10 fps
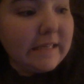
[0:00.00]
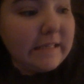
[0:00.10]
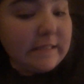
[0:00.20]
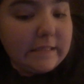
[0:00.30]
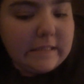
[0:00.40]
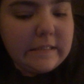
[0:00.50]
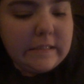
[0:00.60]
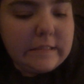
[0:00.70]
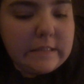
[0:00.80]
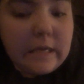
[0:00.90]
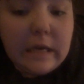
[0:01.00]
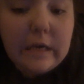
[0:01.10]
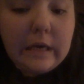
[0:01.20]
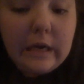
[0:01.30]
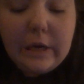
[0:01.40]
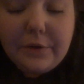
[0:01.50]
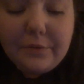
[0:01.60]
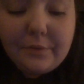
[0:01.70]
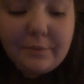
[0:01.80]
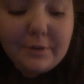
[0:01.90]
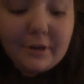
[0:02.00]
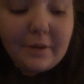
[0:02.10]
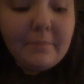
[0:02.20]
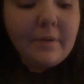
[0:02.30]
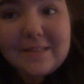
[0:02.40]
It is, I don't know what time.